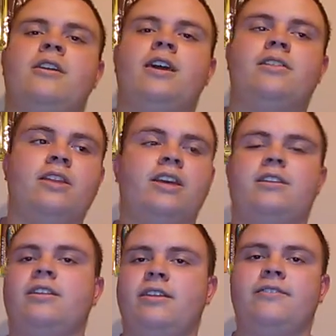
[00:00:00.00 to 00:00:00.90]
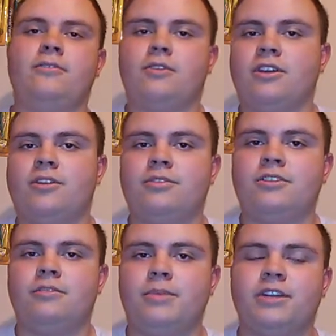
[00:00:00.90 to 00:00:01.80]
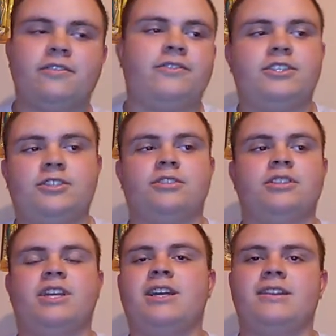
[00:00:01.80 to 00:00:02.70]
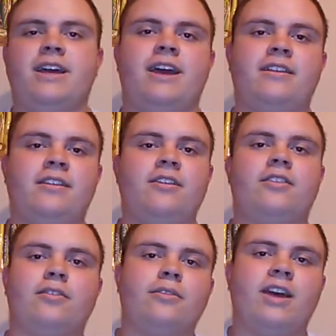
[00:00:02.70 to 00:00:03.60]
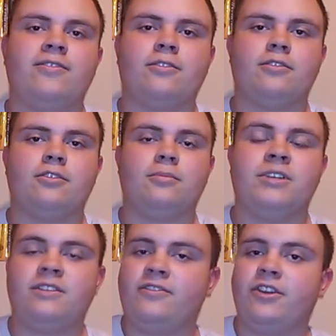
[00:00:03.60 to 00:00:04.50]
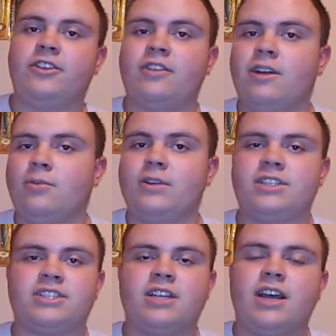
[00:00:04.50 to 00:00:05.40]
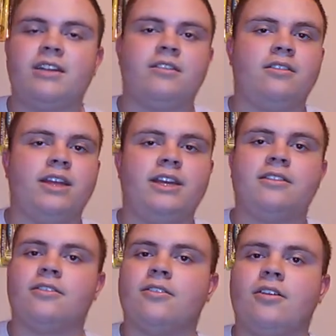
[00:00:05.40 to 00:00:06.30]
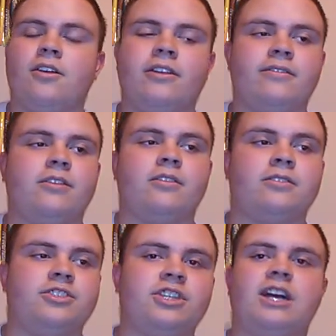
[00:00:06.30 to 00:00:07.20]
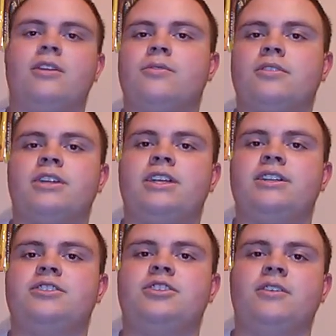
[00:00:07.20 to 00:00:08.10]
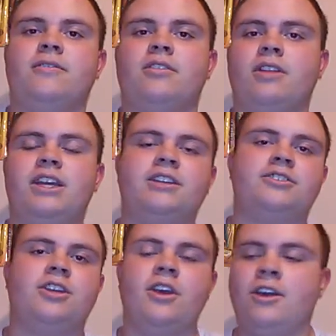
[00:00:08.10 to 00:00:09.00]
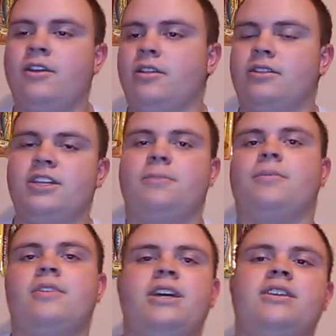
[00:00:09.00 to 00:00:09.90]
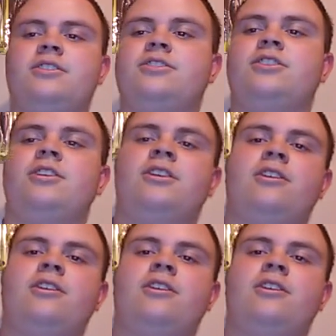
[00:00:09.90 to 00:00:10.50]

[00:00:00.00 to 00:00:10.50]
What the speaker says: And then, if you want to go into the bigger fish, you can take that, throw that for a little bit, figure out which side of the lake they're on. If they're on the shallower edge of the ledge, the deeper edge,